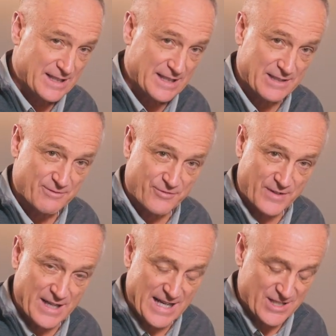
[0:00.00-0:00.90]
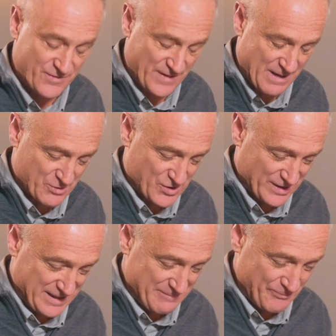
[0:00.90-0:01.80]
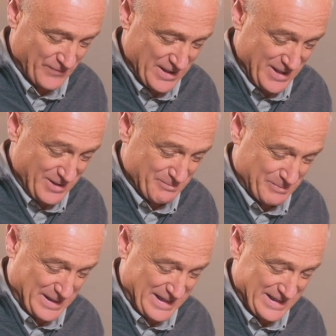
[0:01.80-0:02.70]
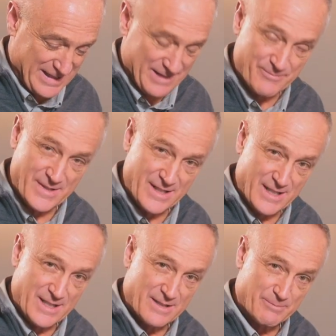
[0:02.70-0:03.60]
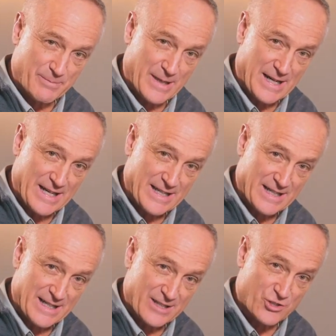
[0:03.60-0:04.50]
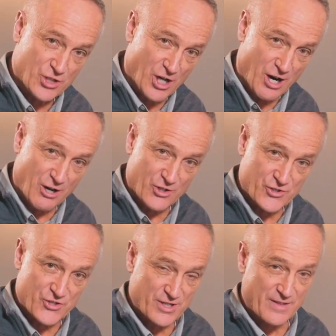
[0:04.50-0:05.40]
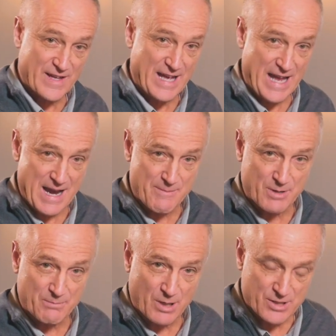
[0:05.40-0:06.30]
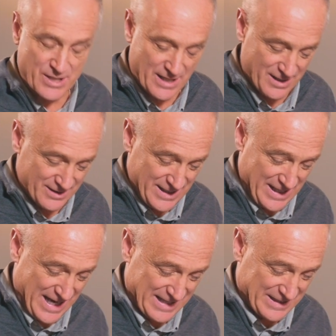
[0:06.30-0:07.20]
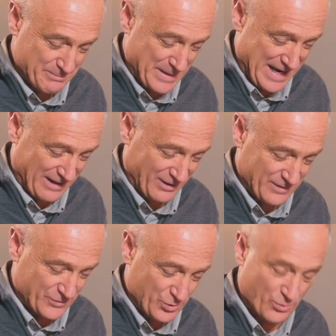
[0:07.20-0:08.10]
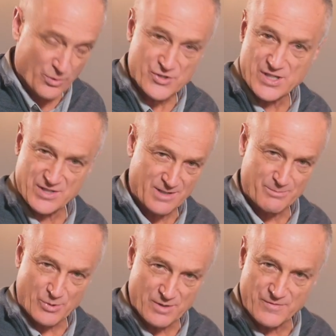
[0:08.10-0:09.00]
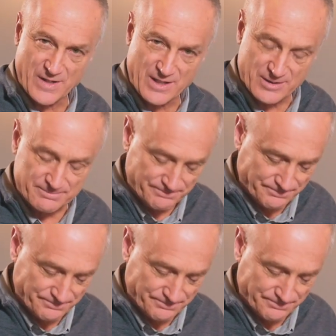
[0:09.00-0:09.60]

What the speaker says: in France, famously by Charles the Hammer Martel at the Battle of Tours. He's an important figure,